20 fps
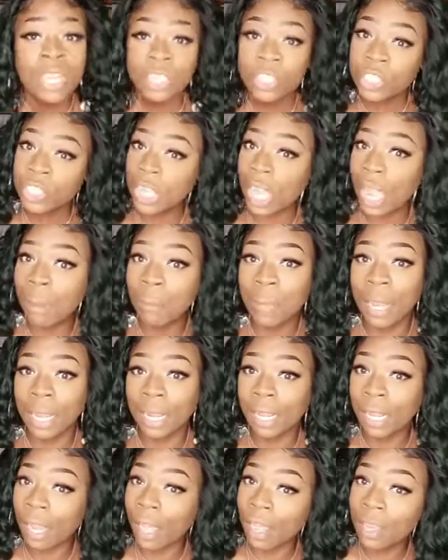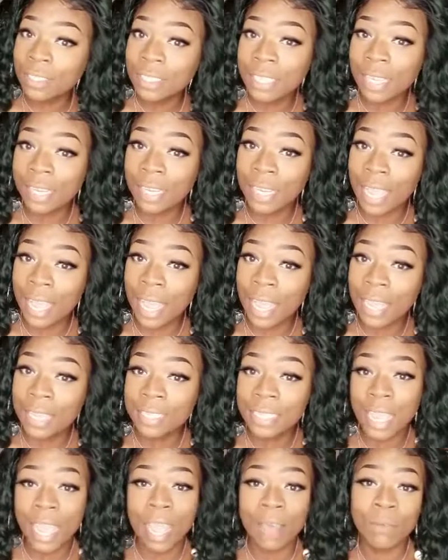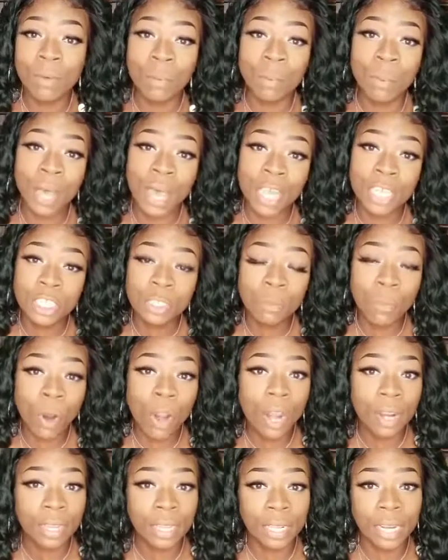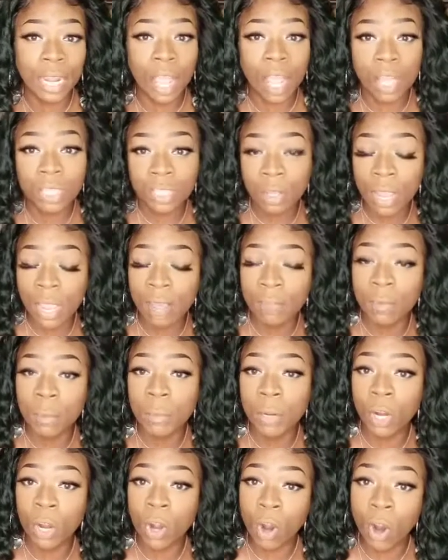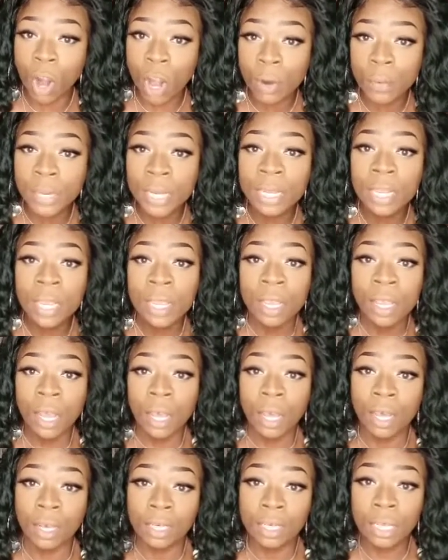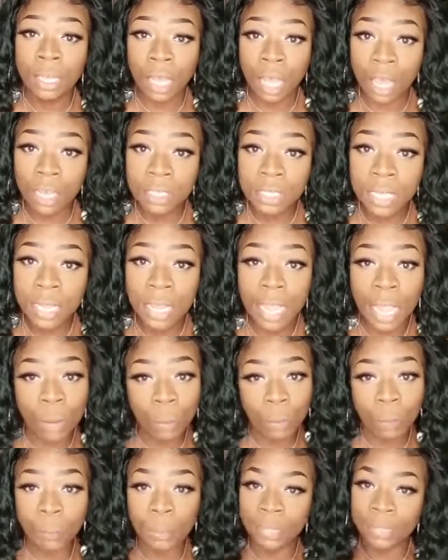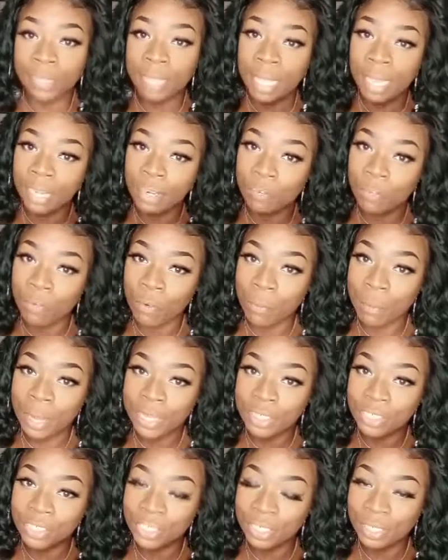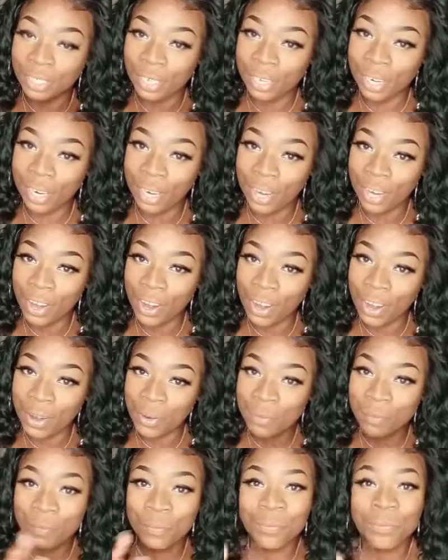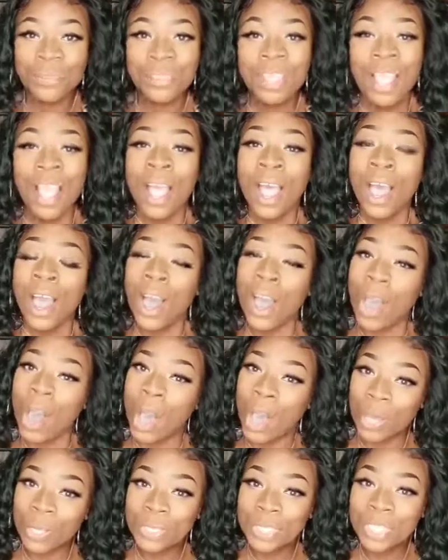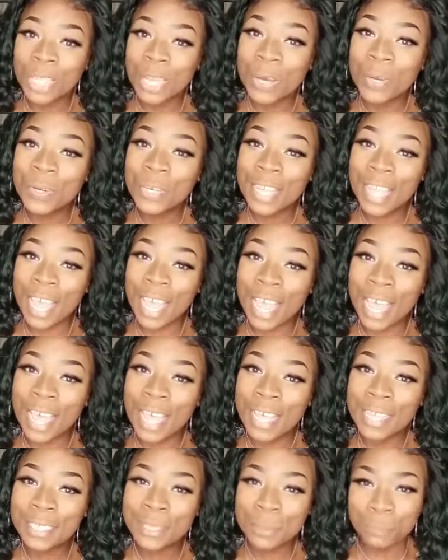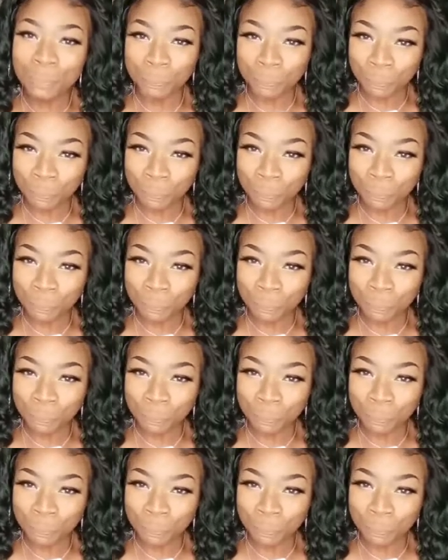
Shop my closet, guys. I have a Poshmark and I also have a Mercari uh, closet. I will put that information here. Also, guys,